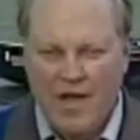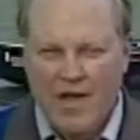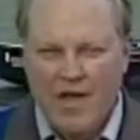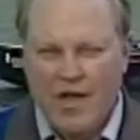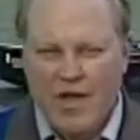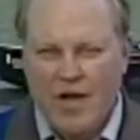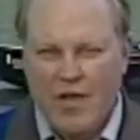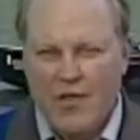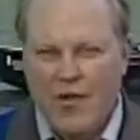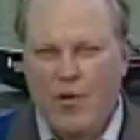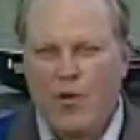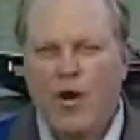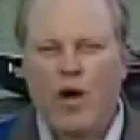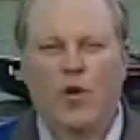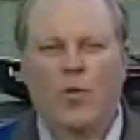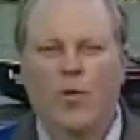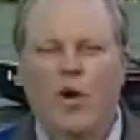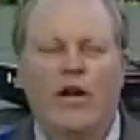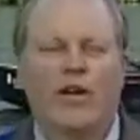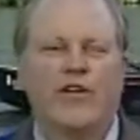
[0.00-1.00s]
Although our
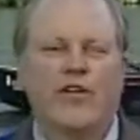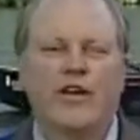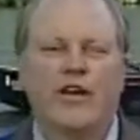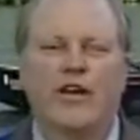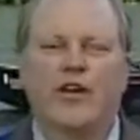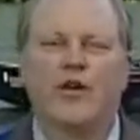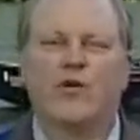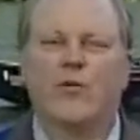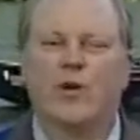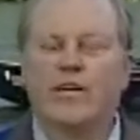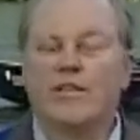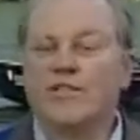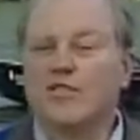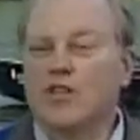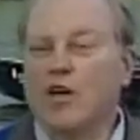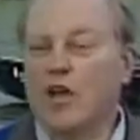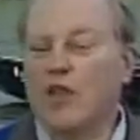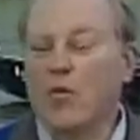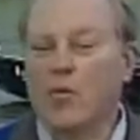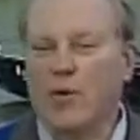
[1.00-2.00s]
water year runs
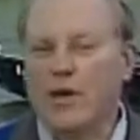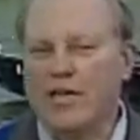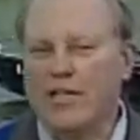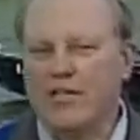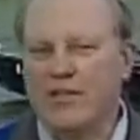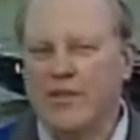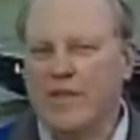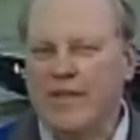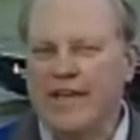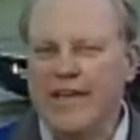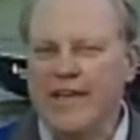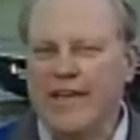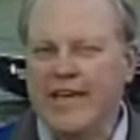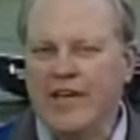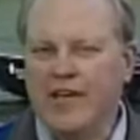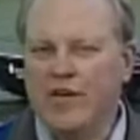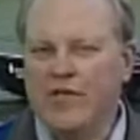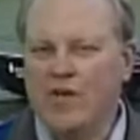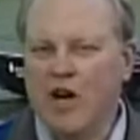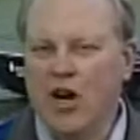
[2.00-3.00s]
all the way till the
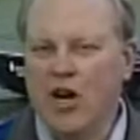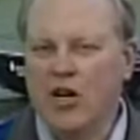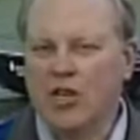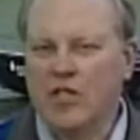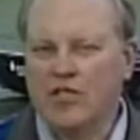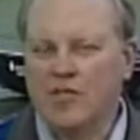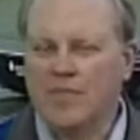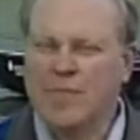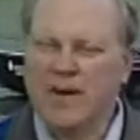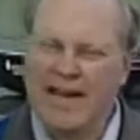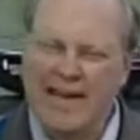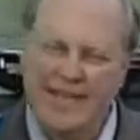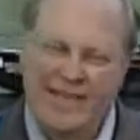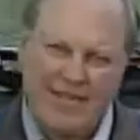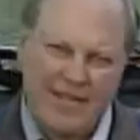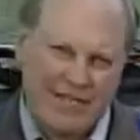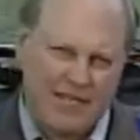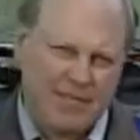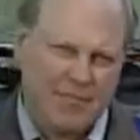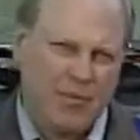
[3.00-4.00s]
end of August, by
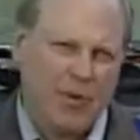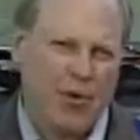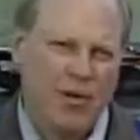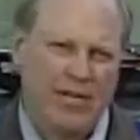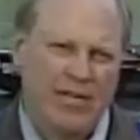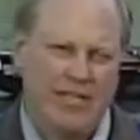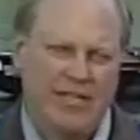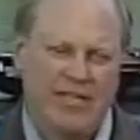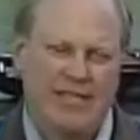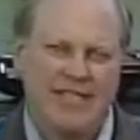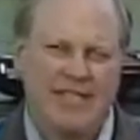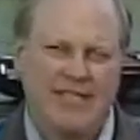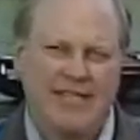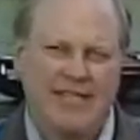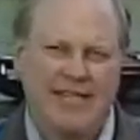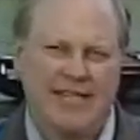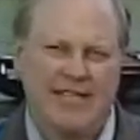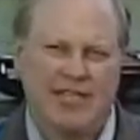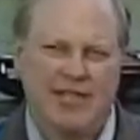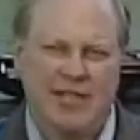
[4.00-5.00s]
this point in the
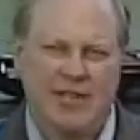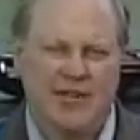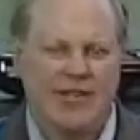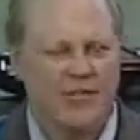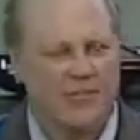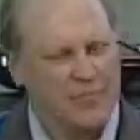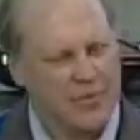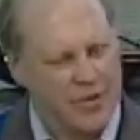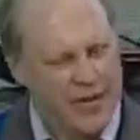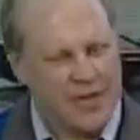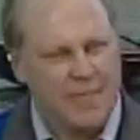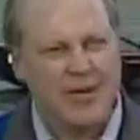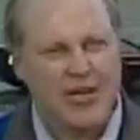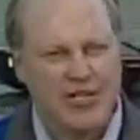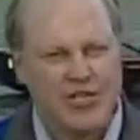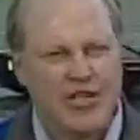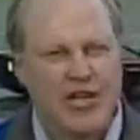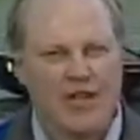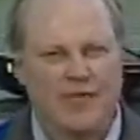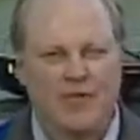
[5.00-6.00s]
season, you pretty
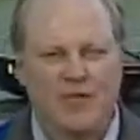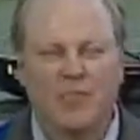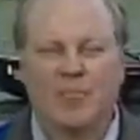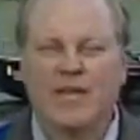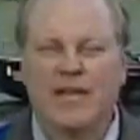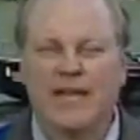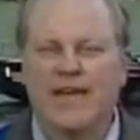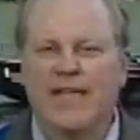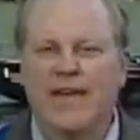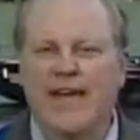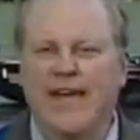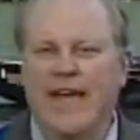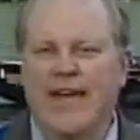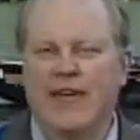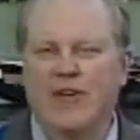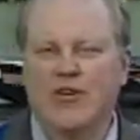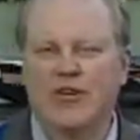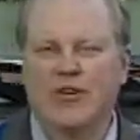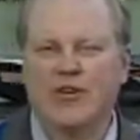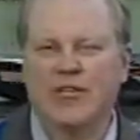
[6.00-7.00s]
much have to play the
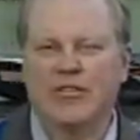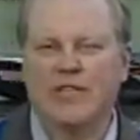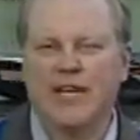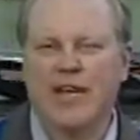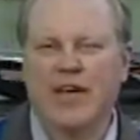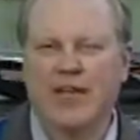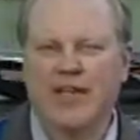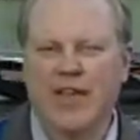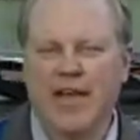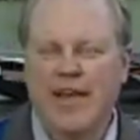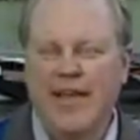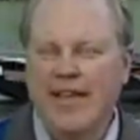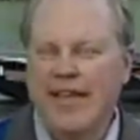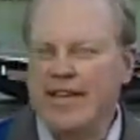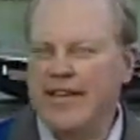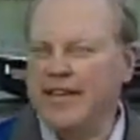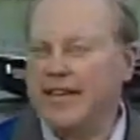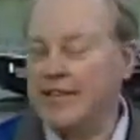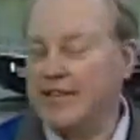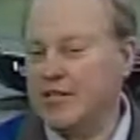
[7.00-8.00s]
hand you're dealt.
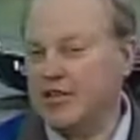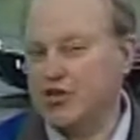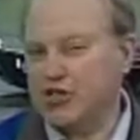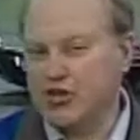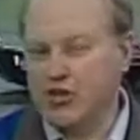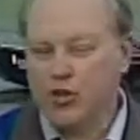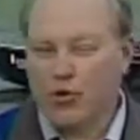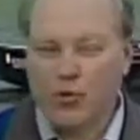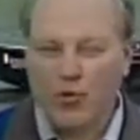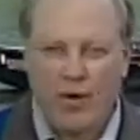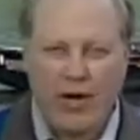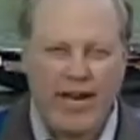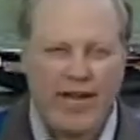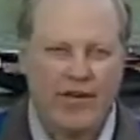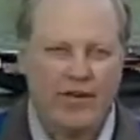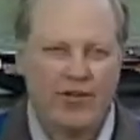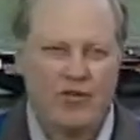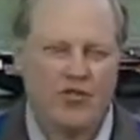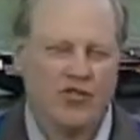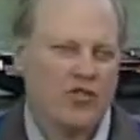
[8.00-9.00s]
Any additional
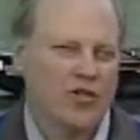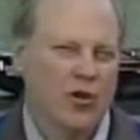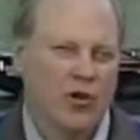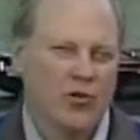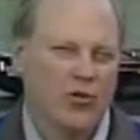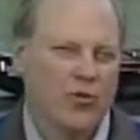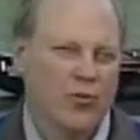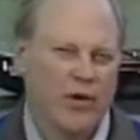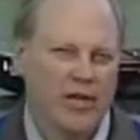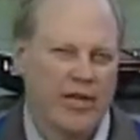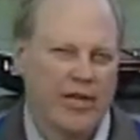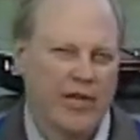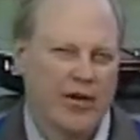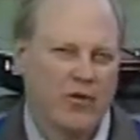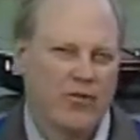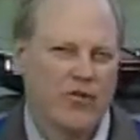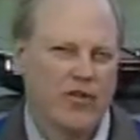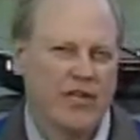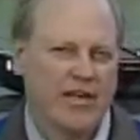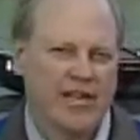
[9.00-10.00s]
rain or snow that we get
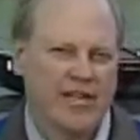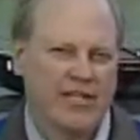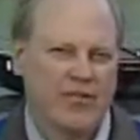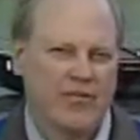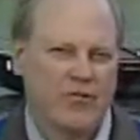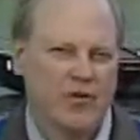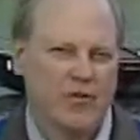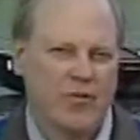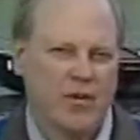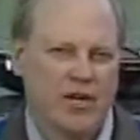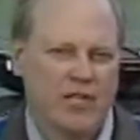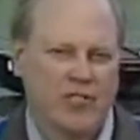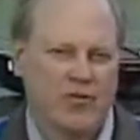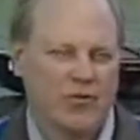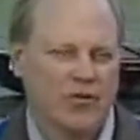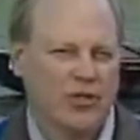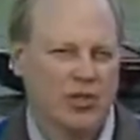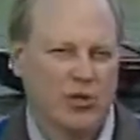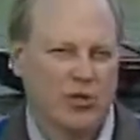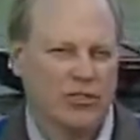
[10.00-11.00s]
over the next few months
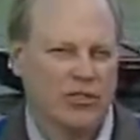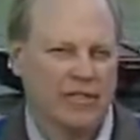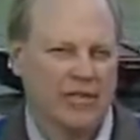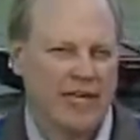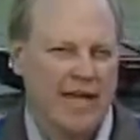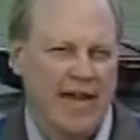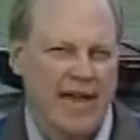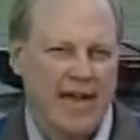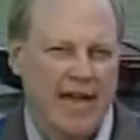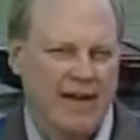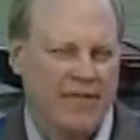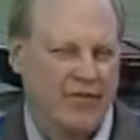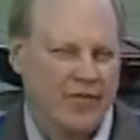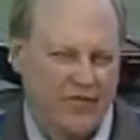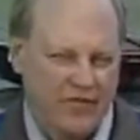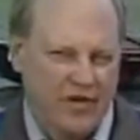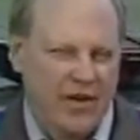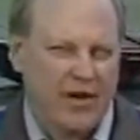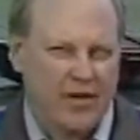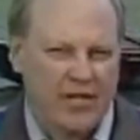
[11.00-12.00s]
will only have a
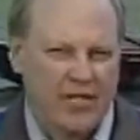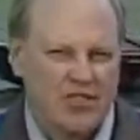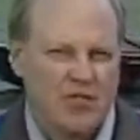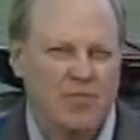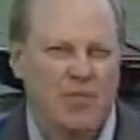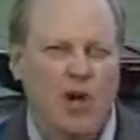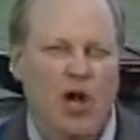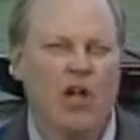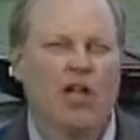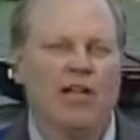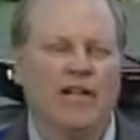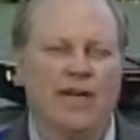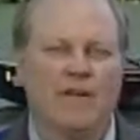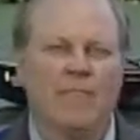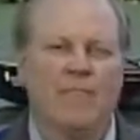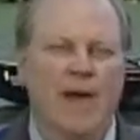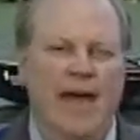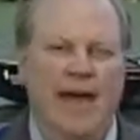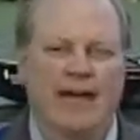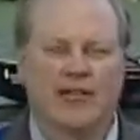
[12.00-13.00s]
very small
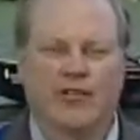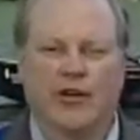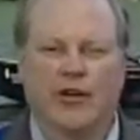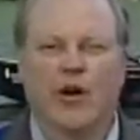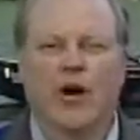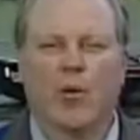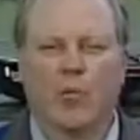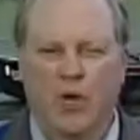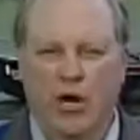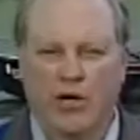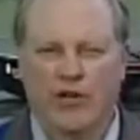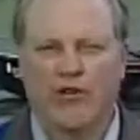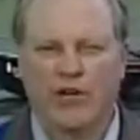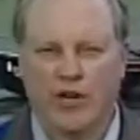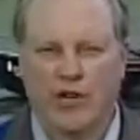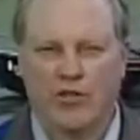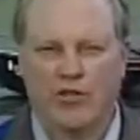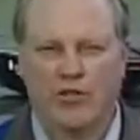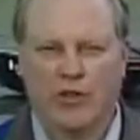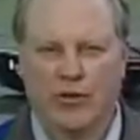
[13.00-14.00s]
impact on our water
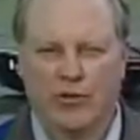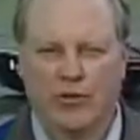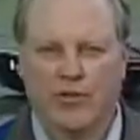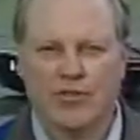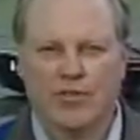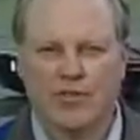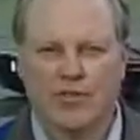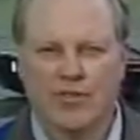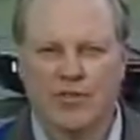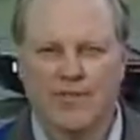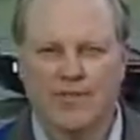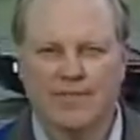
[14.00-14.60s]
year totals.